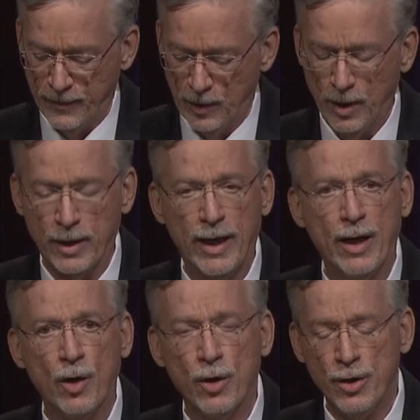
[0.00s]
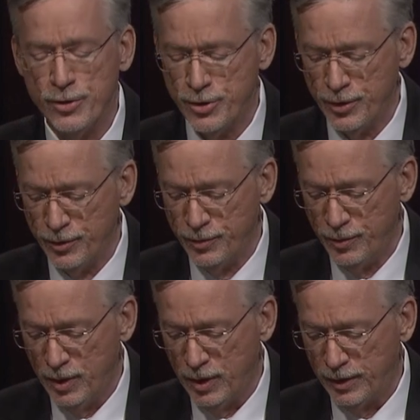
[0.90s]
Look, I urge
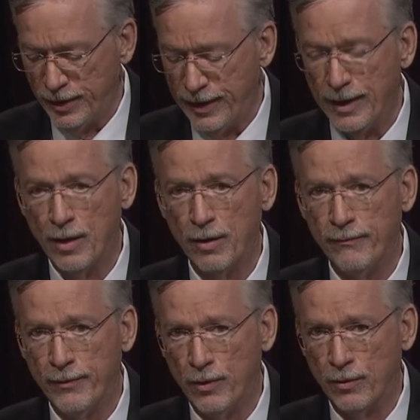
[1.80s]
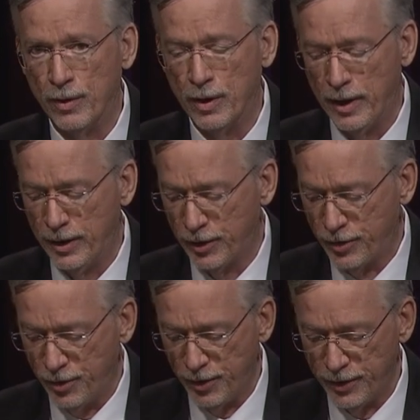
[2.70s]
you to get out and vote and
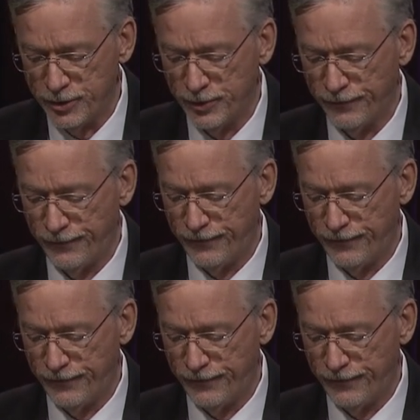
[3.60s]
encourage your